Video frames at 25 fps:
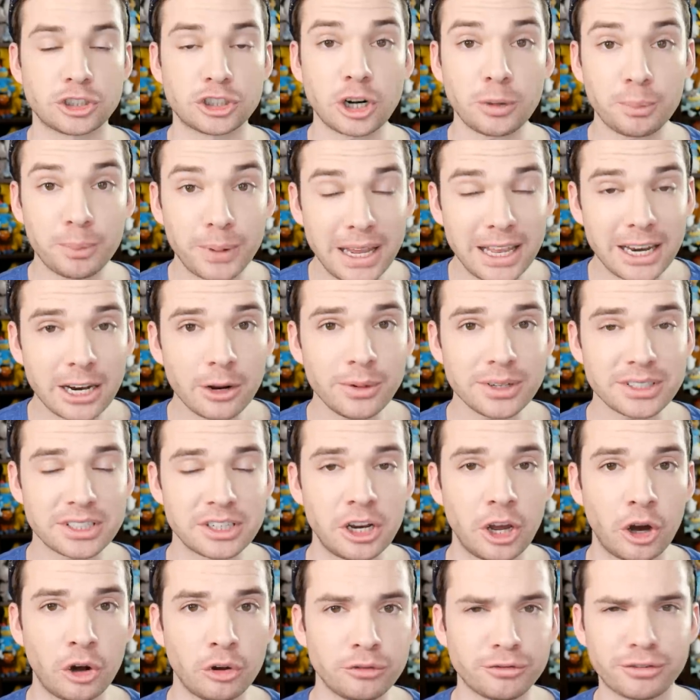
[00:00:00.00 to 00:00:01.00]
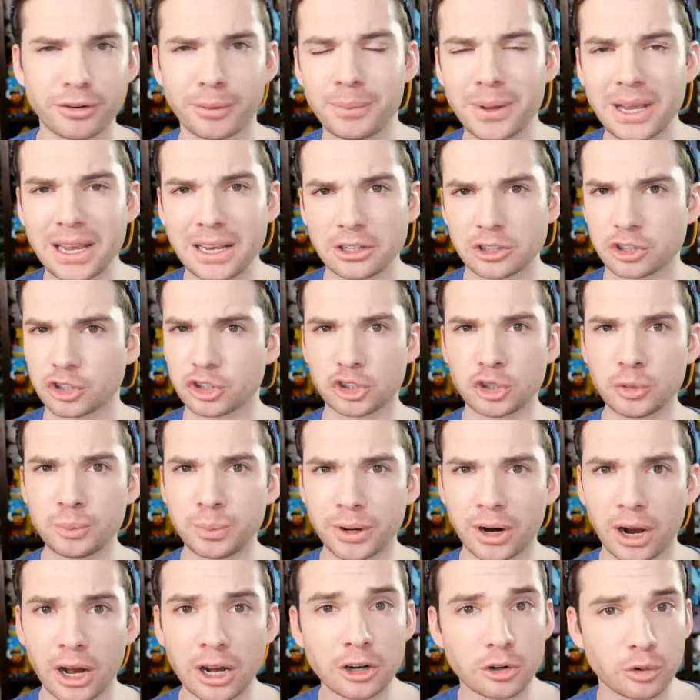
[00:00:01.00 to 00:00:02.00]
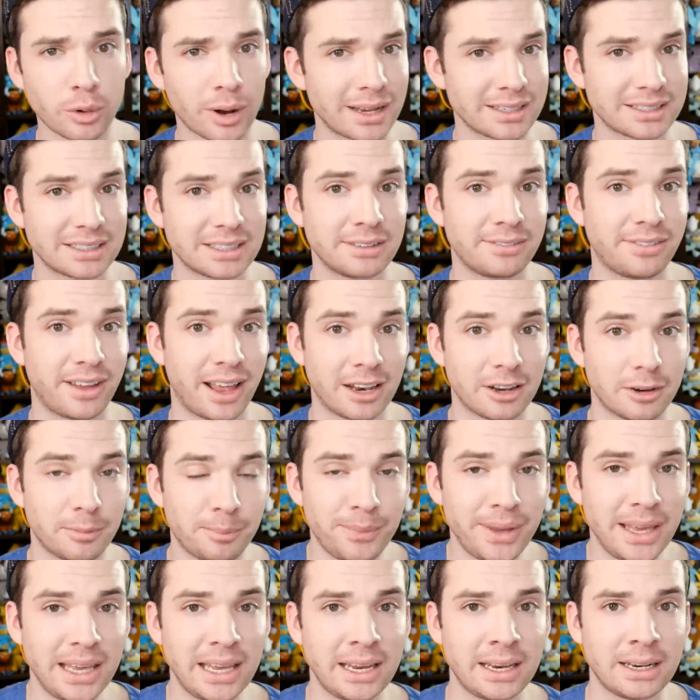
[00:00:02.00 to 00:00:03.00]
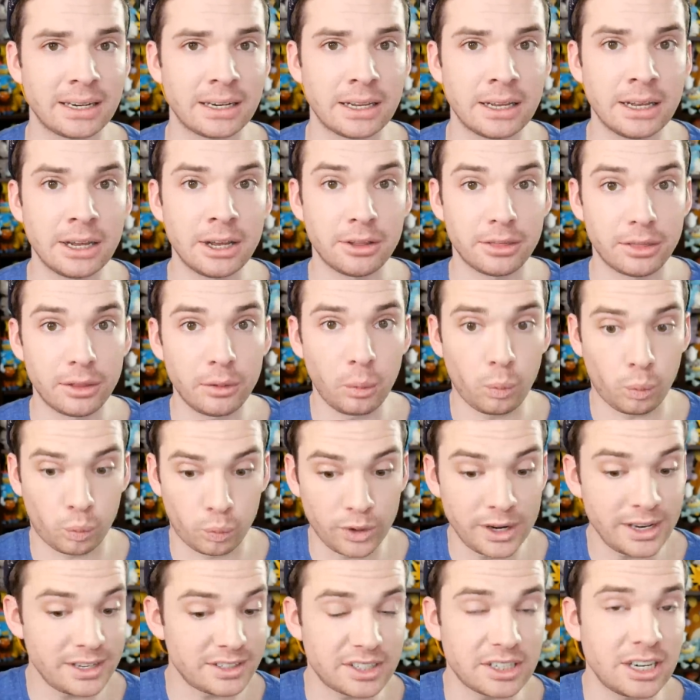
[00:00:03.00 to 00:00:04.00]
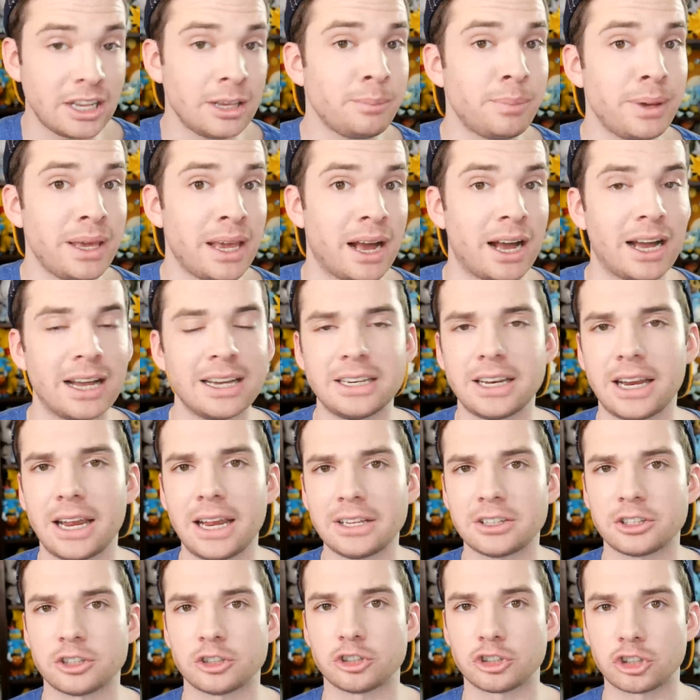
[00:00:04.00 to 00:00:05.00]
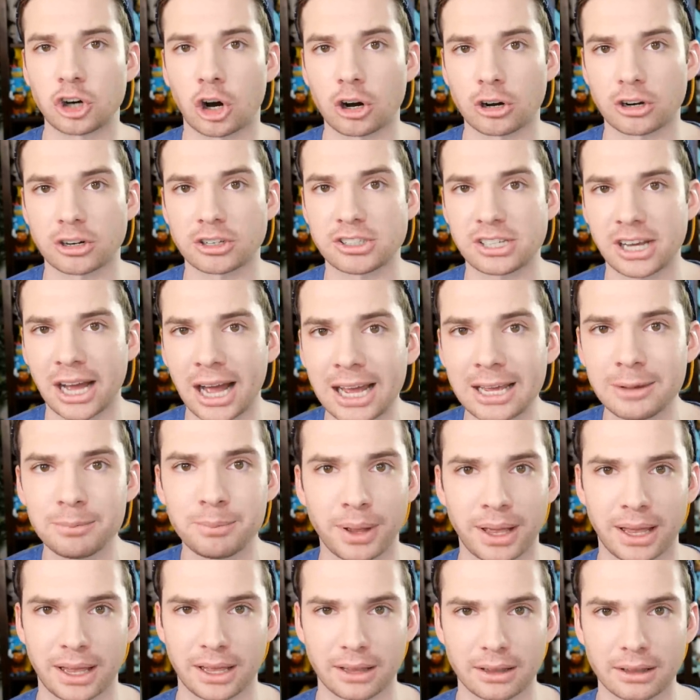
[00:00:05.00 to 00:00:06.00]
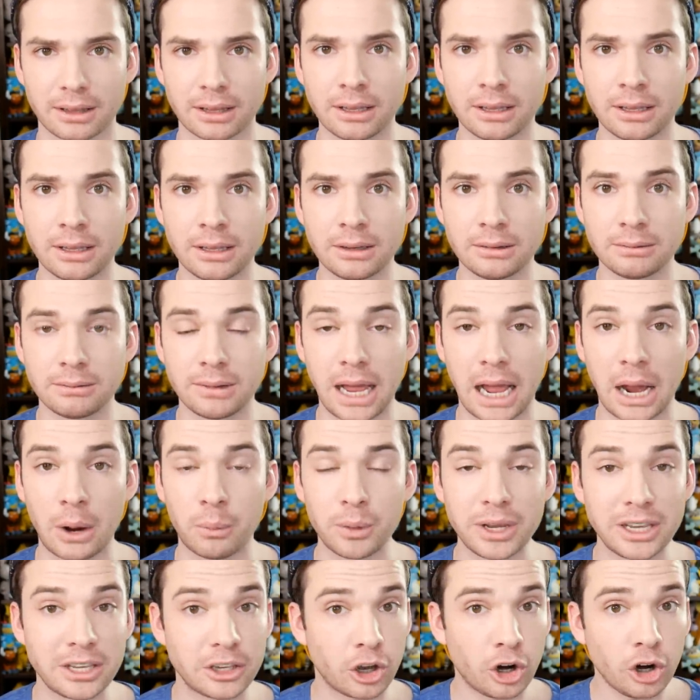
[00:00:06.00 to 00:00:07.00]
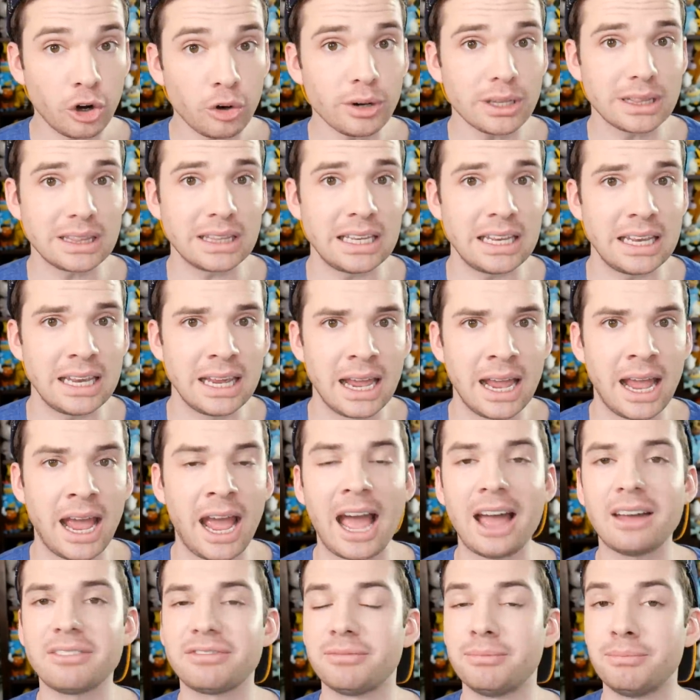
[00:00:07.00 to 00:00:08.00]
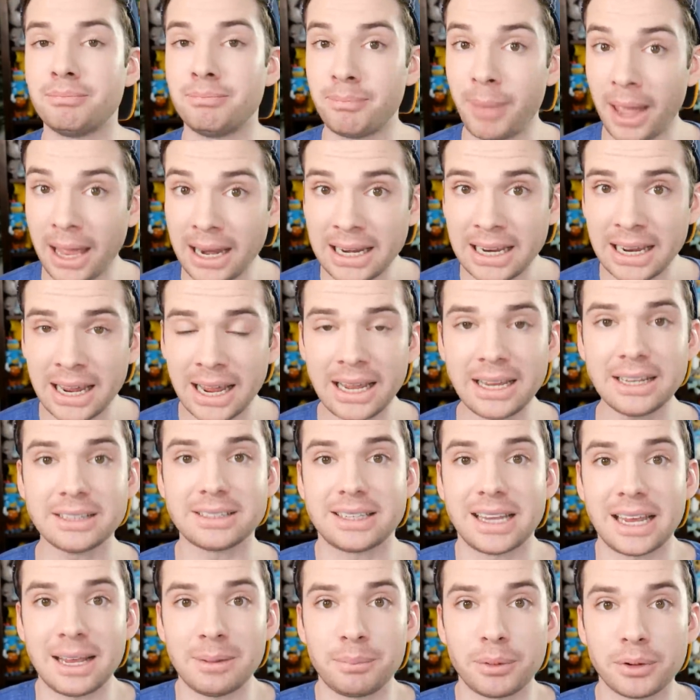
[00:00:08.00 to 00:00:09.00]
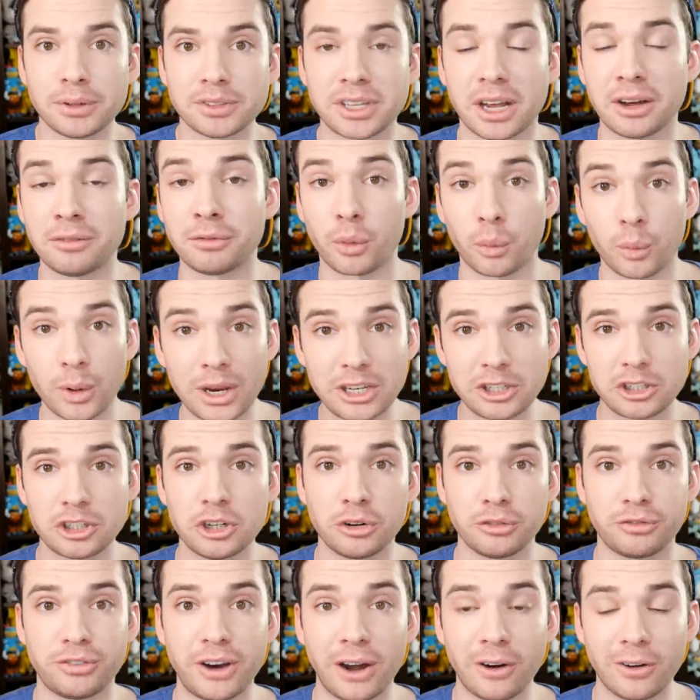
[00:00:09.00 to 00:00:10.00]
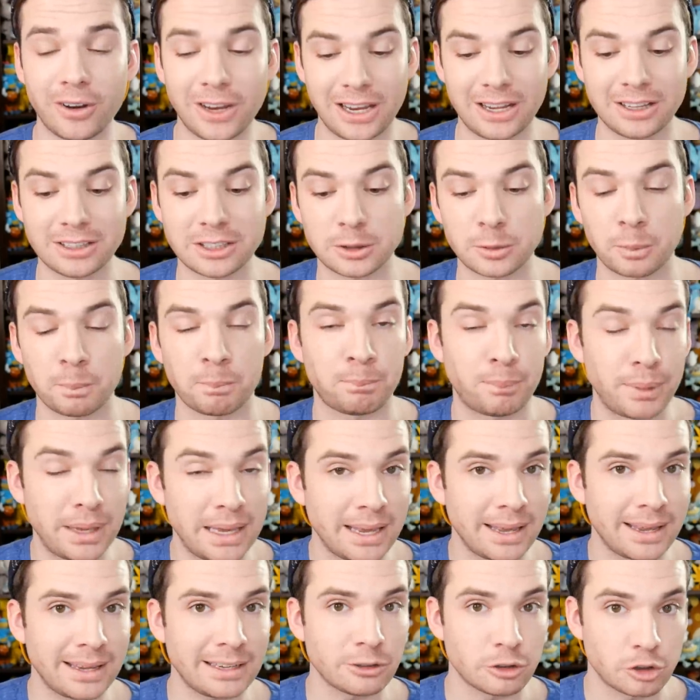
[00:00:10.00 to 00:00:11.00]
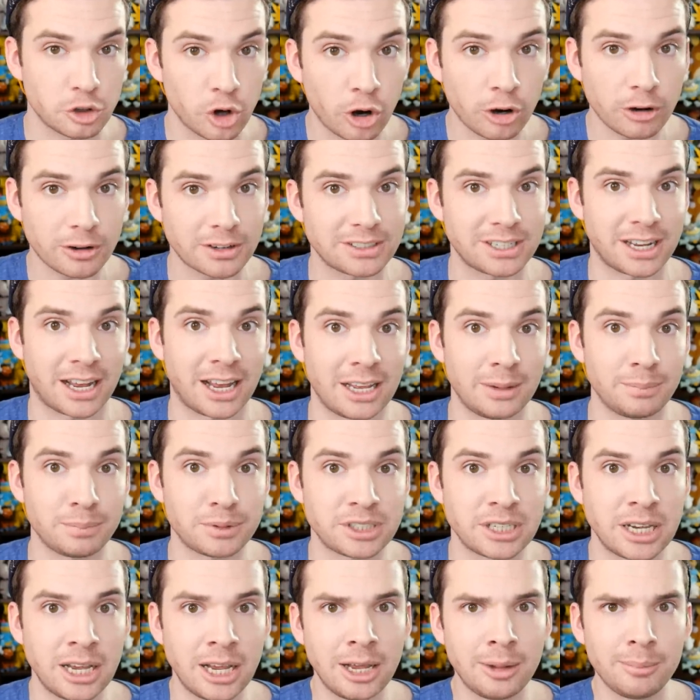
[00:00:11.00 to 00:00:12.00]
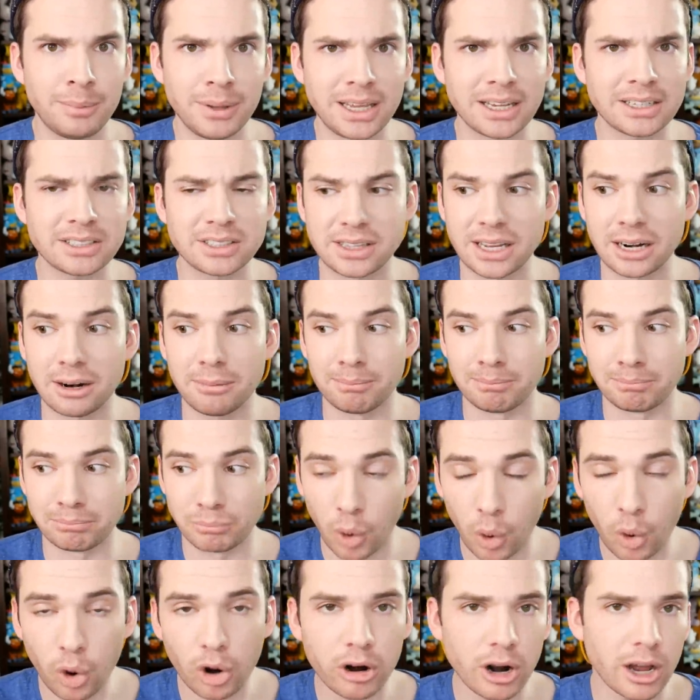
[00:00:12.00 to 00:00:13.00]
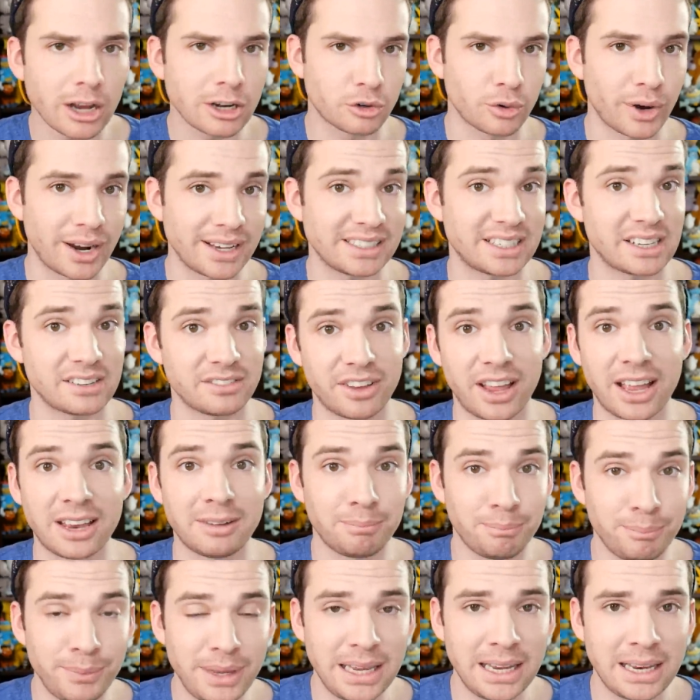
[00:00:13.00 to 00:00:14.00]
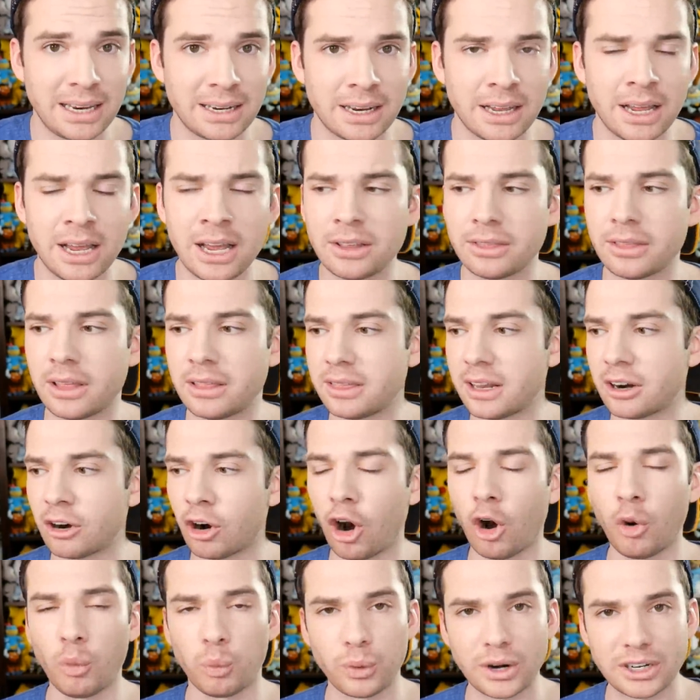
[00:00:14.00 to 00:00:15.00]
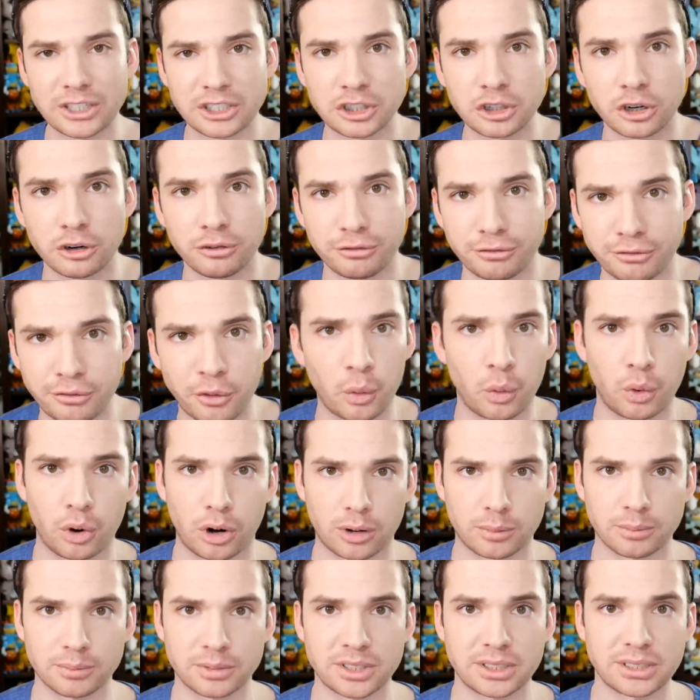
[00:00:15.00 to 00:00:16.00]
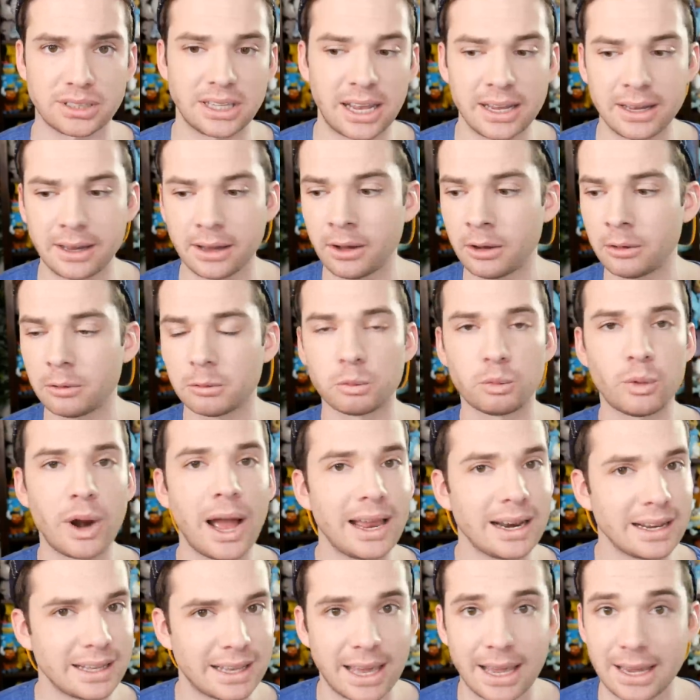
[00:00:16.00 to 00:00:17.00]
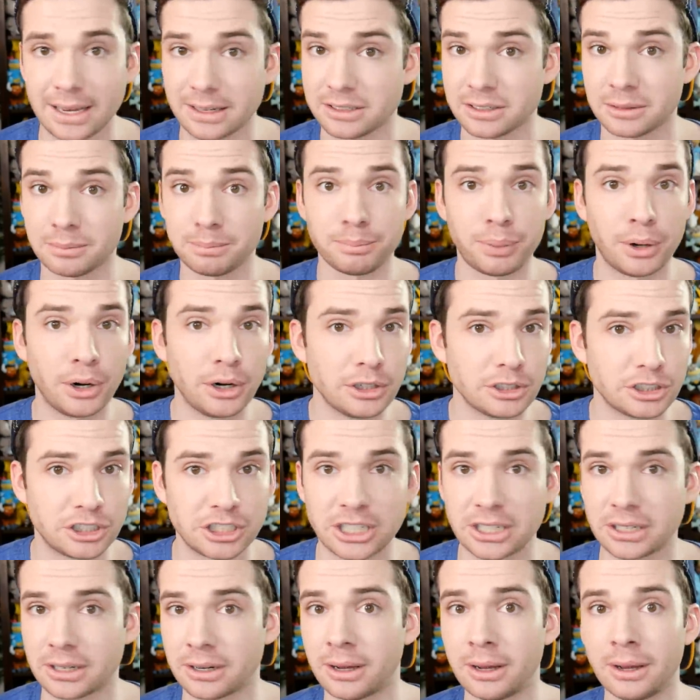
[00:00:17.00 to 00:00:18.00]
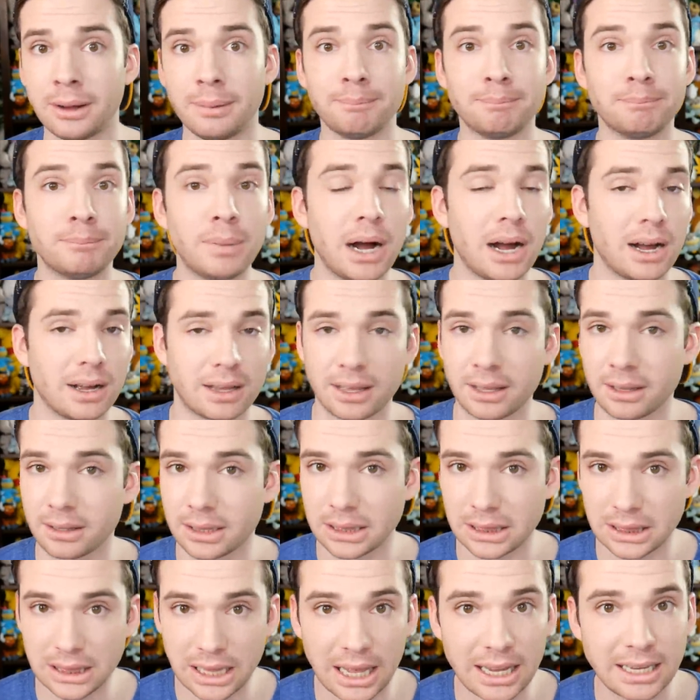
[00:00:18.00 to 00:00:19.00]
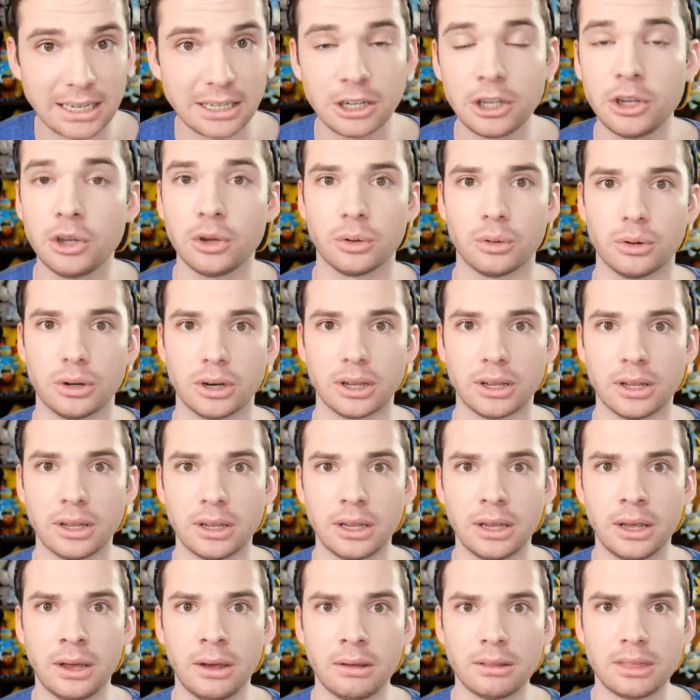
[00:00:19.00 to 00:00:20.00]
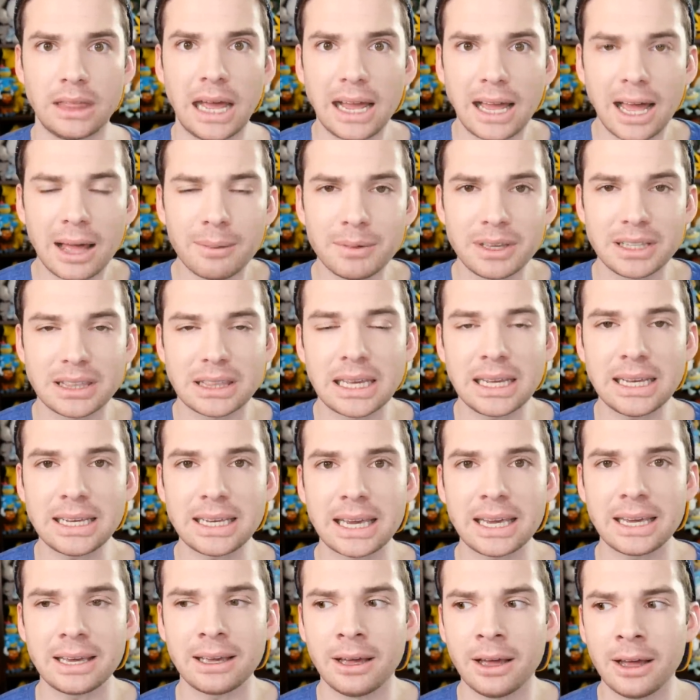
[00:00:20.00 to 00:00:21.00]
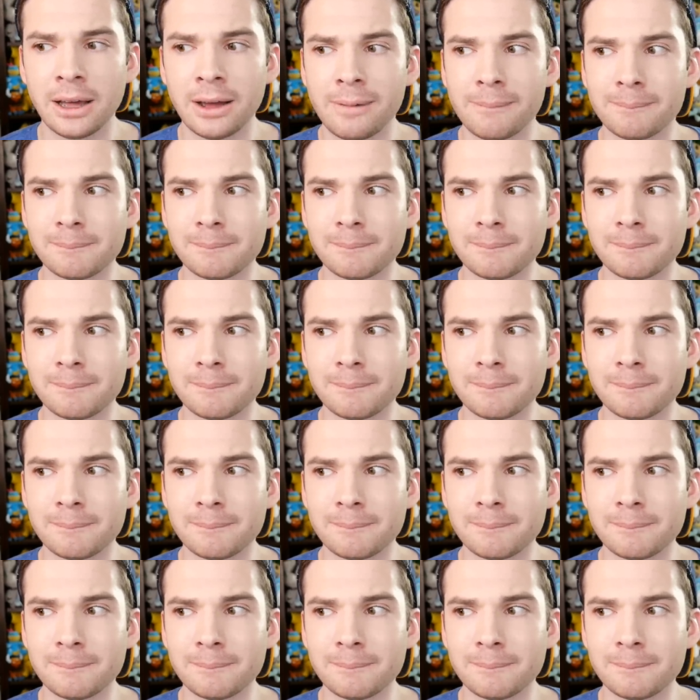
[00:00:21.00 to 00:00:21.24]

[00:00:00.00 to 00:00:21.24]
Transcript: Sharpedo is known for being super aggressive and mean, the reasoning behind its dark typing. Now, we currently have many examples of regional variants being dark types because they're more aggressive and mean than their original forms, like Raticate, Persian, Muck, Linoon. That got me thinking,